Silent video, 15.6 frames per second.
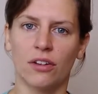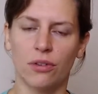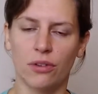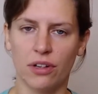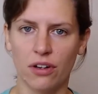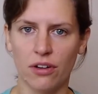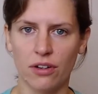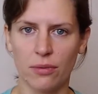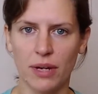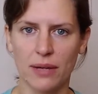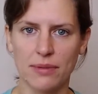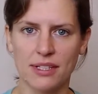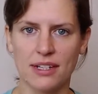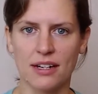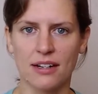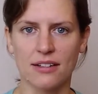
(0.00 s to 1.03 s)
going all the way
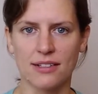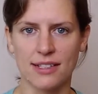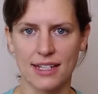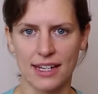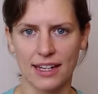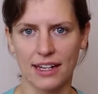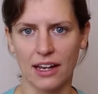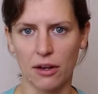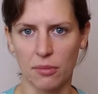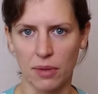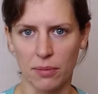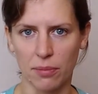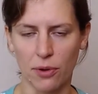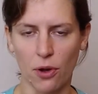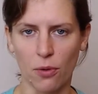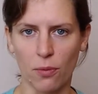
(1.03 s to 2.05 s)
upstairs, digging out
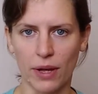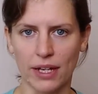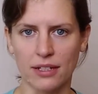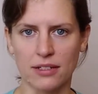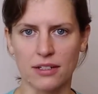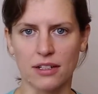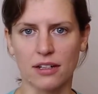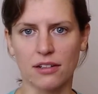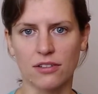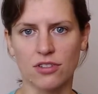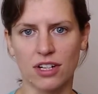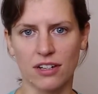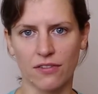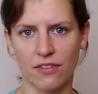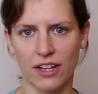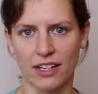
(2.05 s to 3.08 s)
my ball winder,
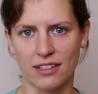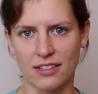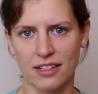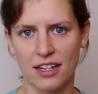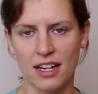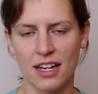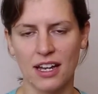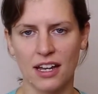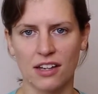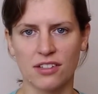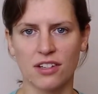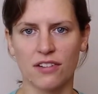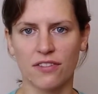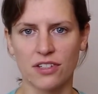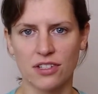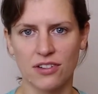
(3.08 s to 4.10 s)
trying to find a
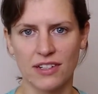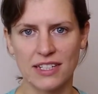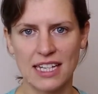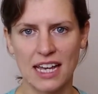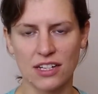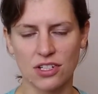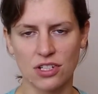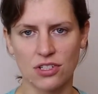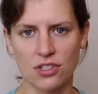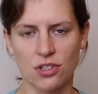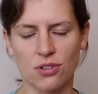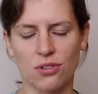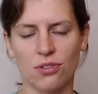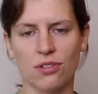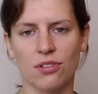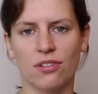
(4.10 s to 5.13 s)
surface to attach it
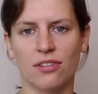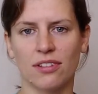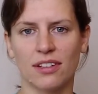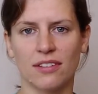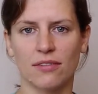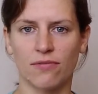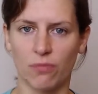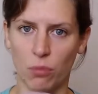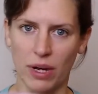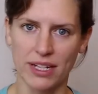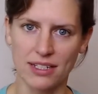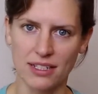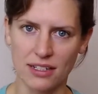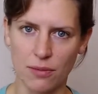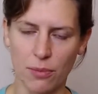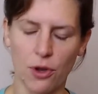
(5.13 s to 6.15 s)
to,
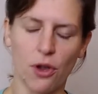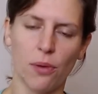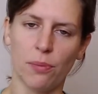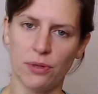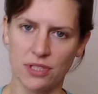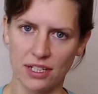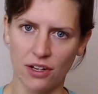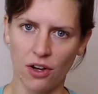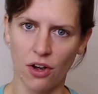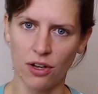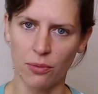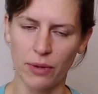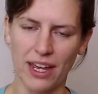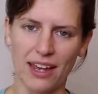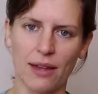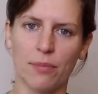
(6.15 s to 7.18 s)
winding the ball, putting it all
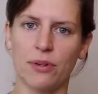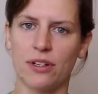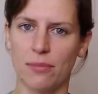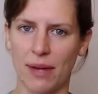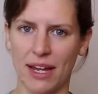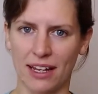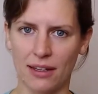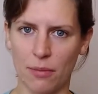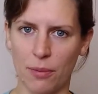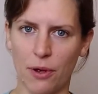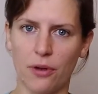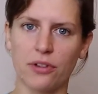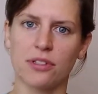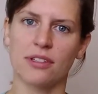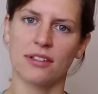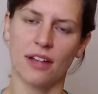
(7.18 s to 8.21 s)
away, putting it back in the
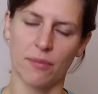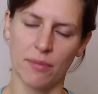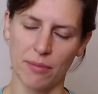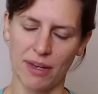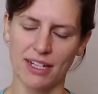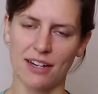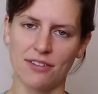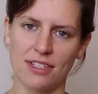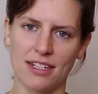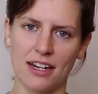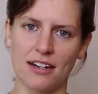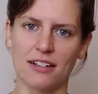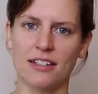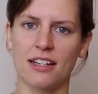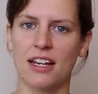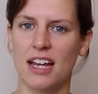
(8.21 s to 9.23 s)
box, coming back
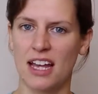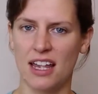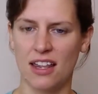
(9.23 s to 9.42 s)
downstairs.